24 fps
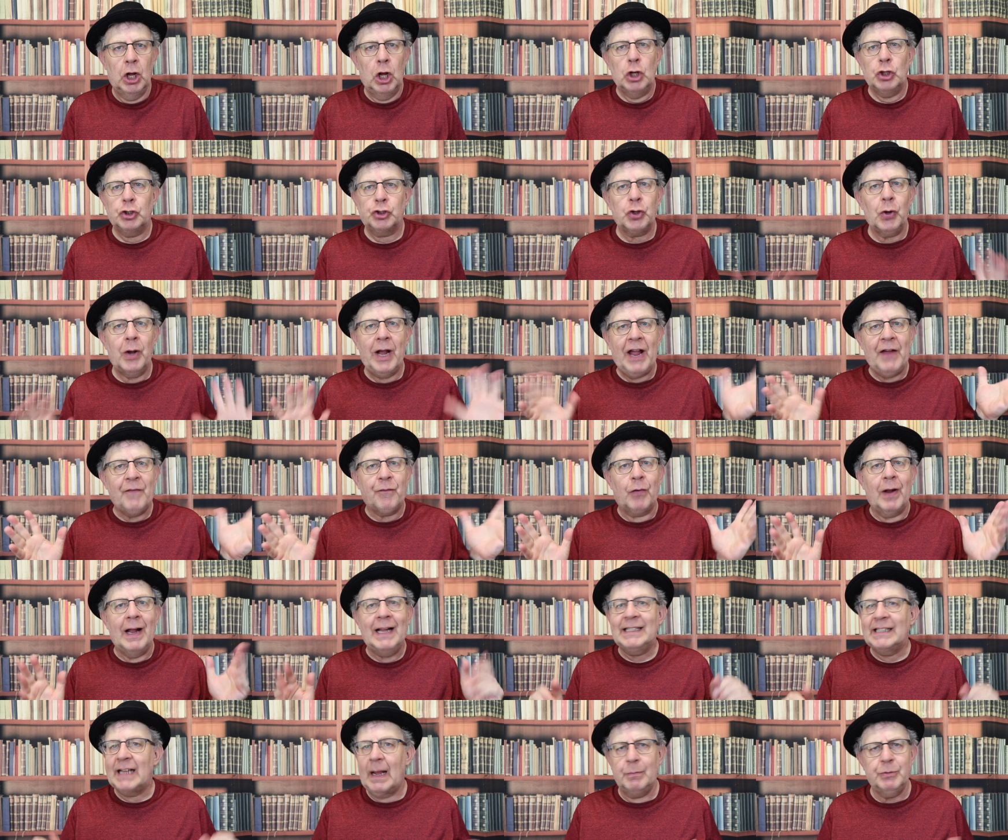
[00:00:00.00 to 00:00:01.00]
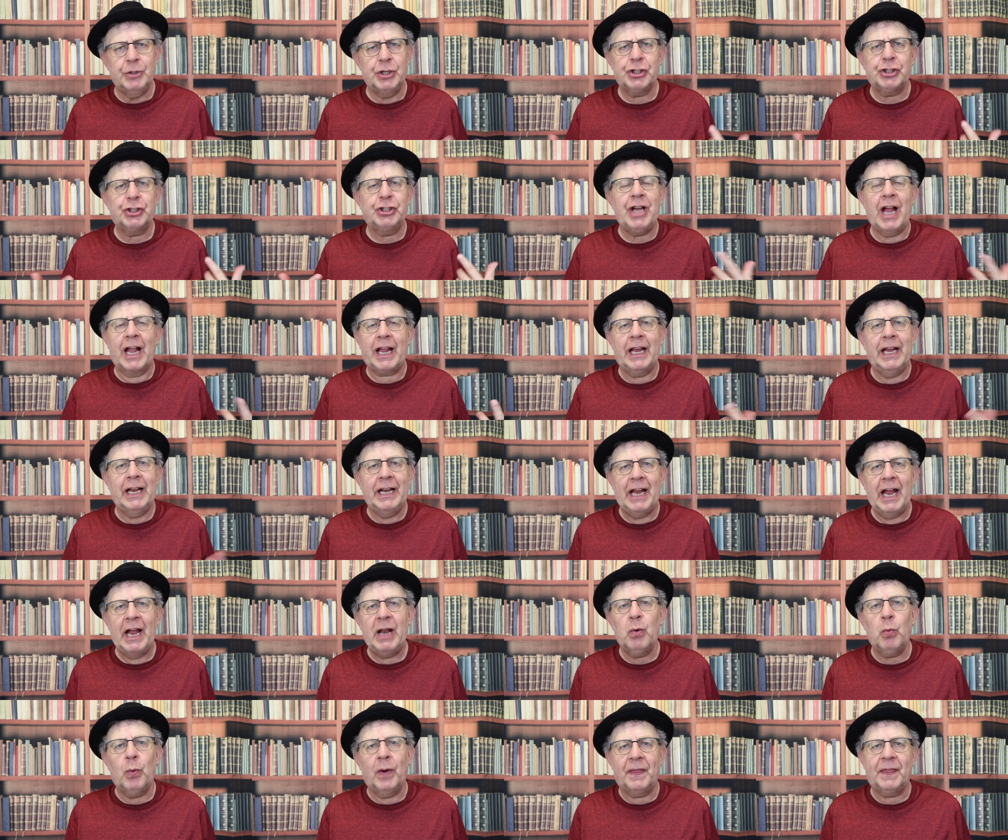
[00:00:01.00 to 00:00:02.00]
So hey friends, I'm just checking
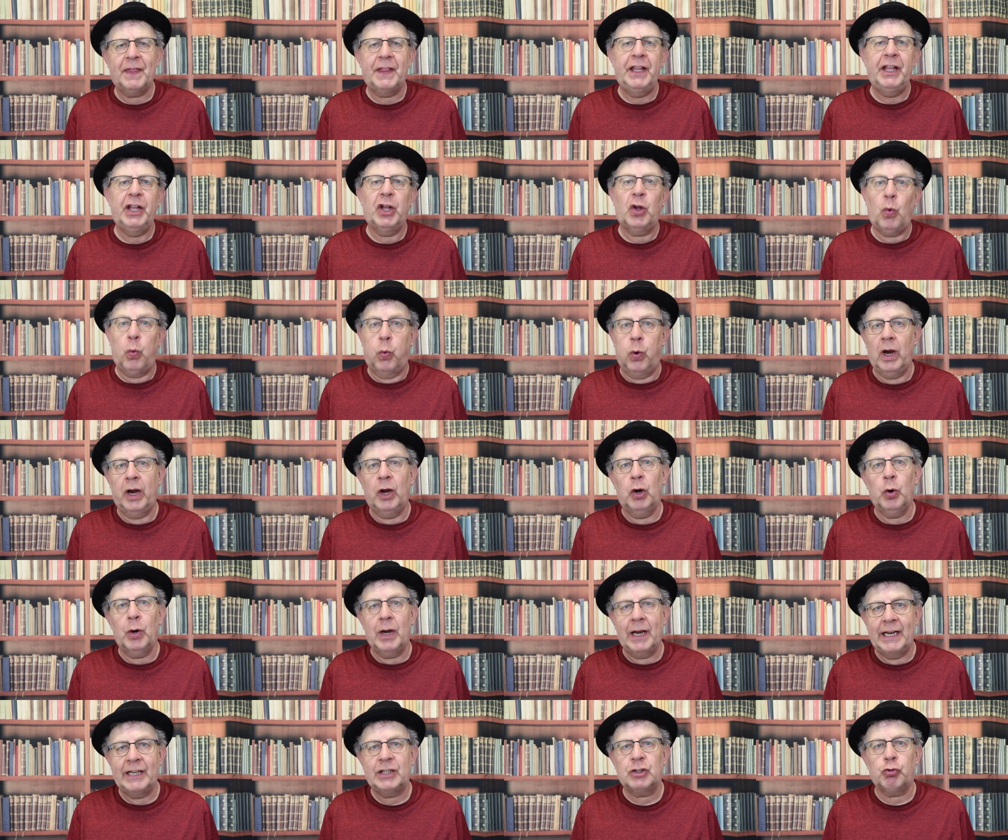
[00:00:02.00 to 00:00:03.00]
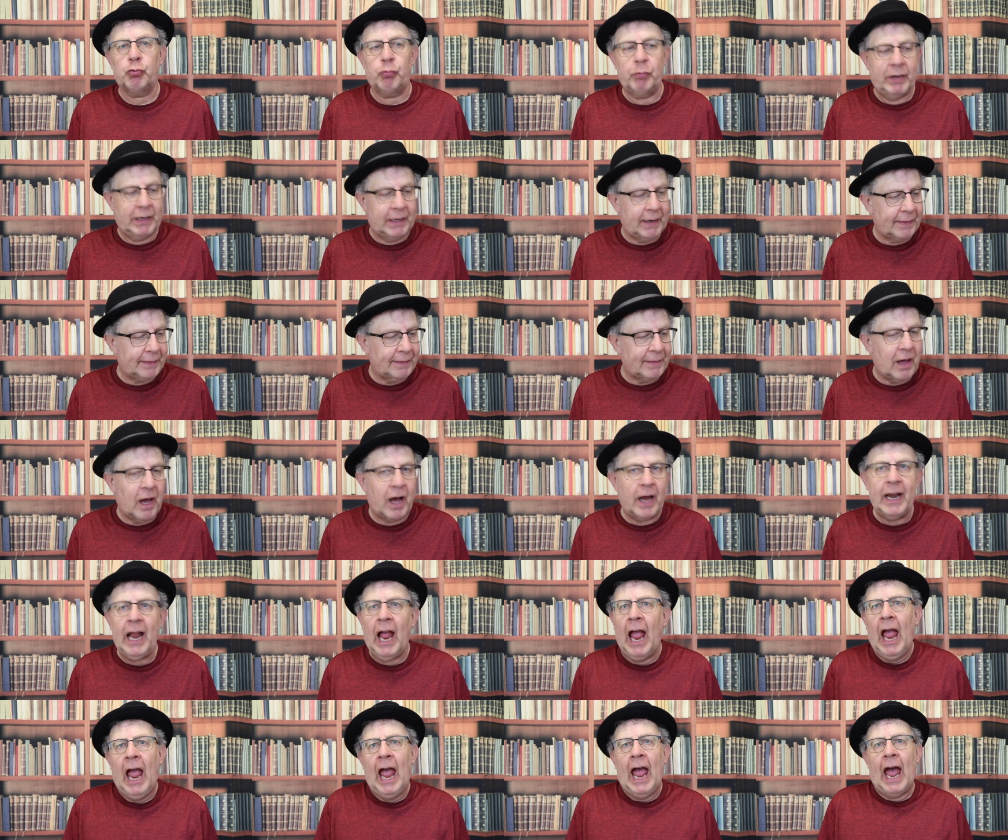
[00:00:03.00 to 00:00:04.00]
in with the Queer Lit
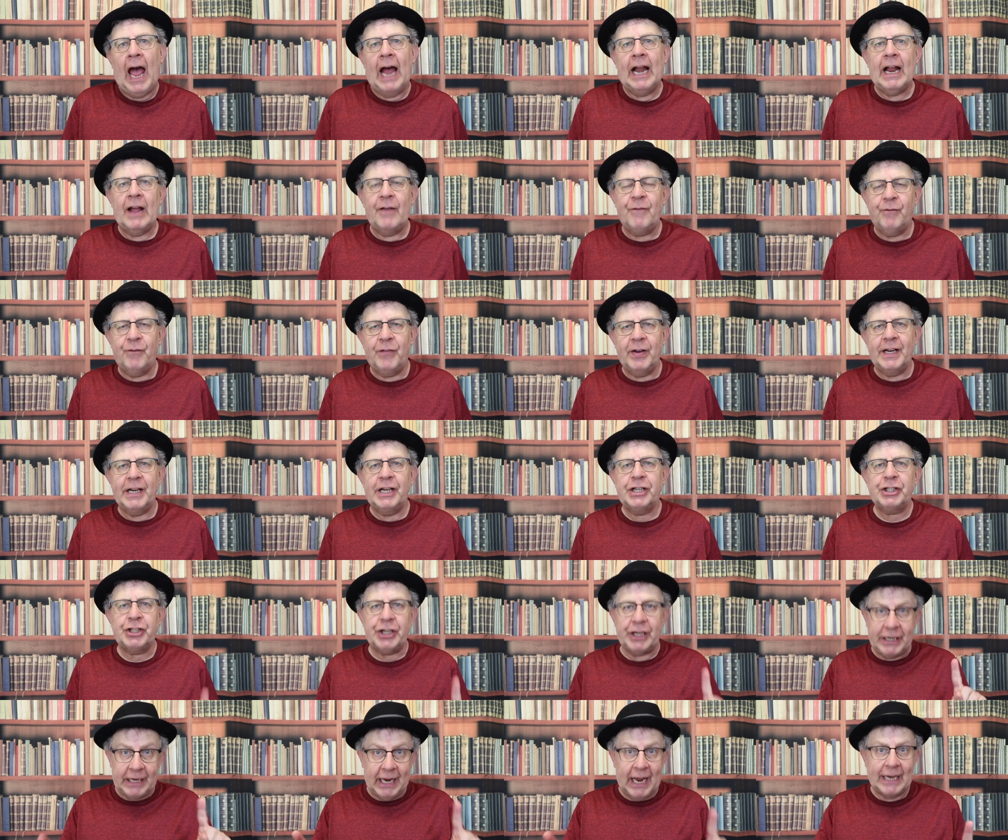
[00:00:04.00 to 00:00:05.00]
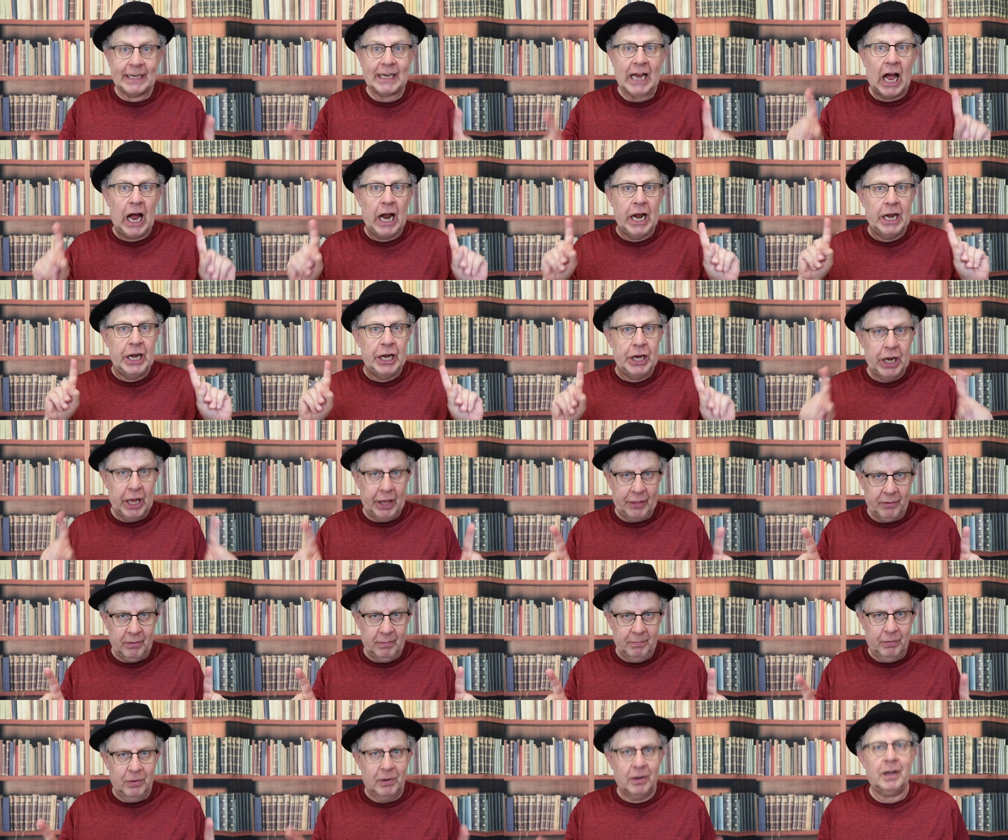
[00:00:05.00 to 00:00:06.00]
Readathon, and I finished yet
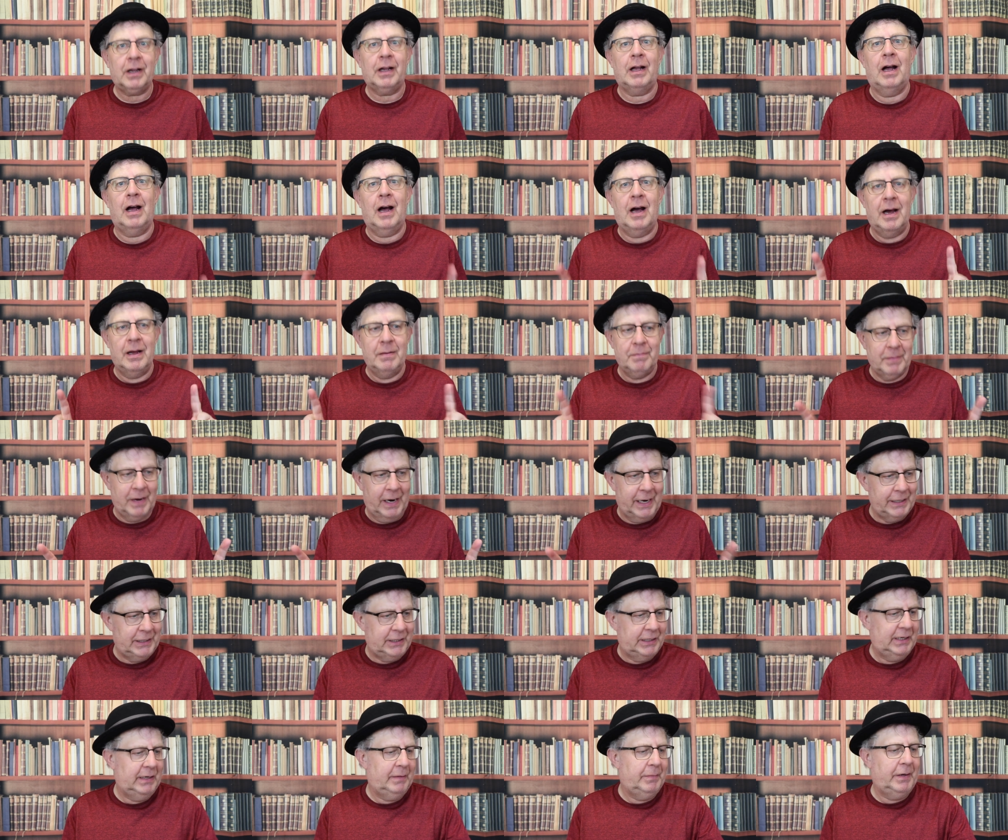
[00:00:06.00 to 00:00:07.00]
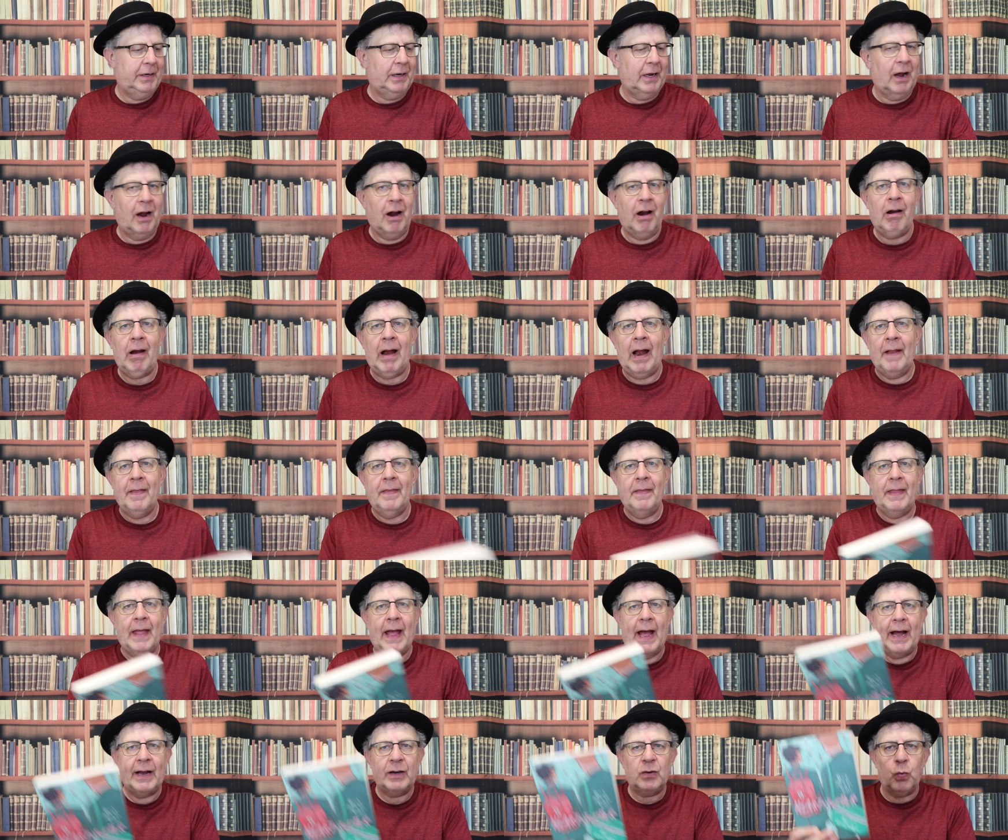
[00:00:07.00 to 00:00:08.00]
another book on my TBR, and
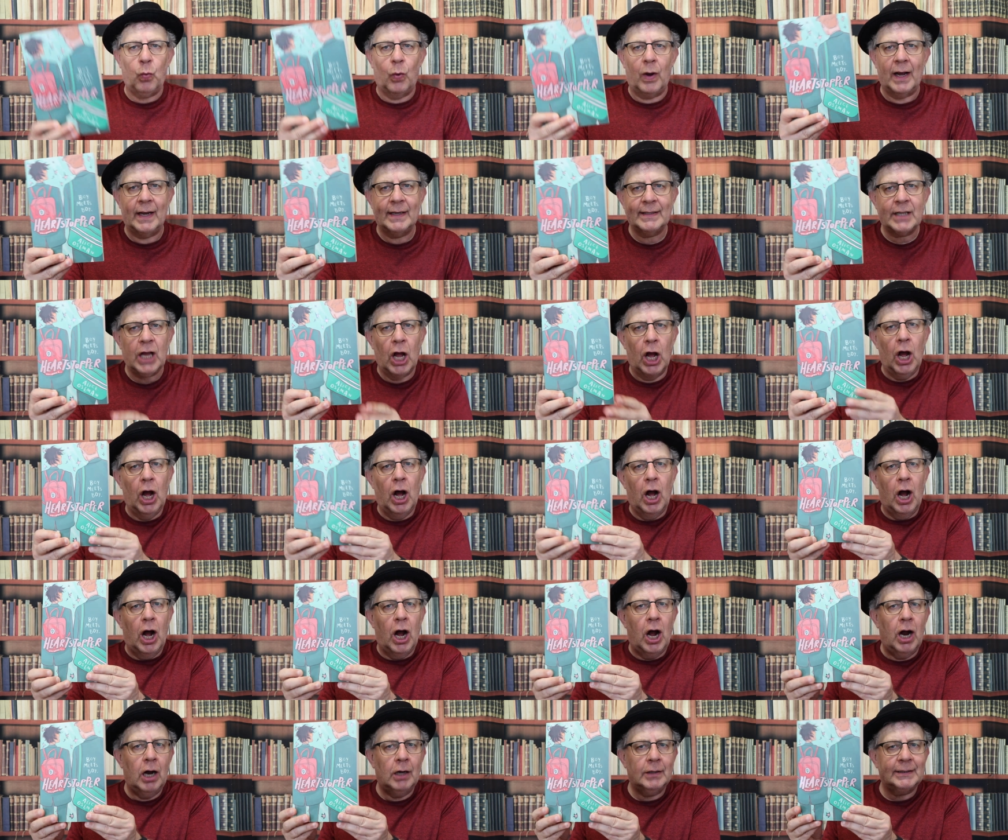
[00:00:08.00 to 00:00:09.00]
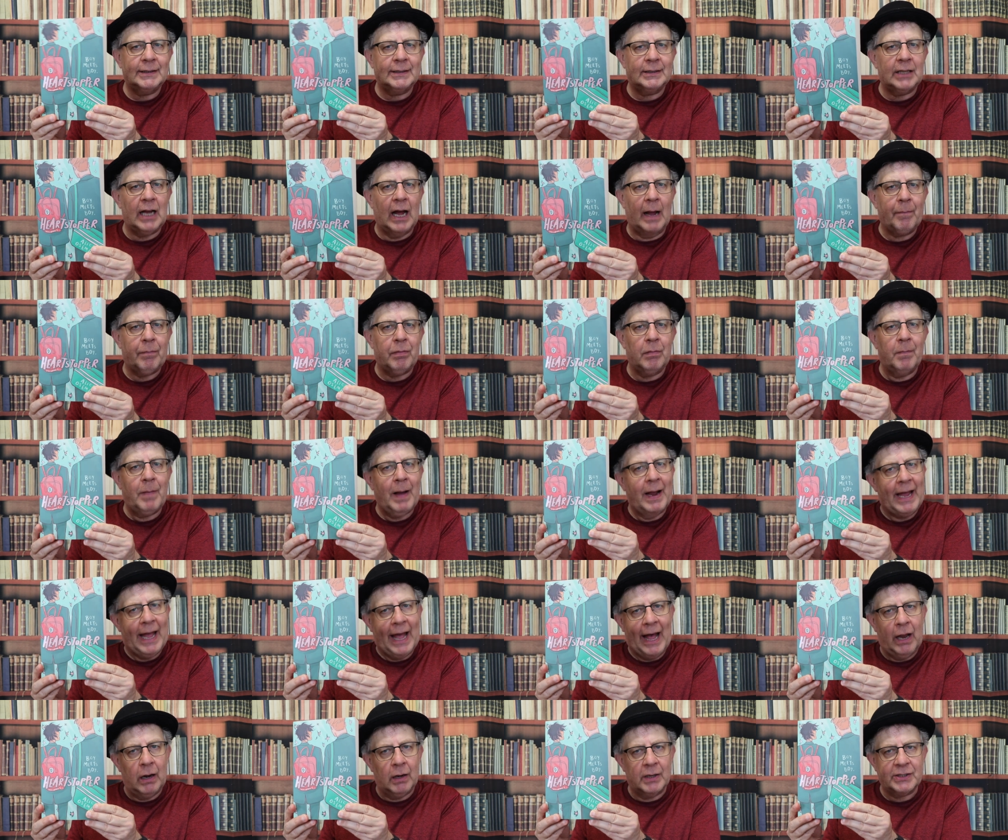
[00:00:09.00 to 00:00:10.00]
that was Heartstopper by
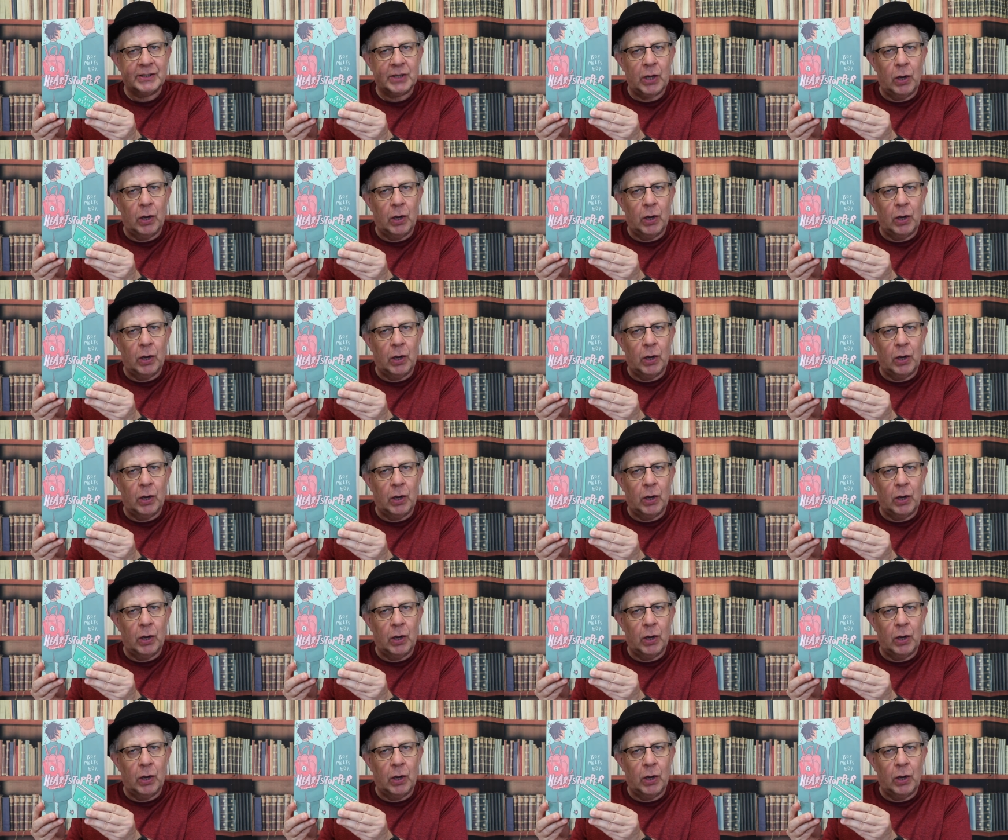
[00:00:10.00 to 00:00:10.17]
Alice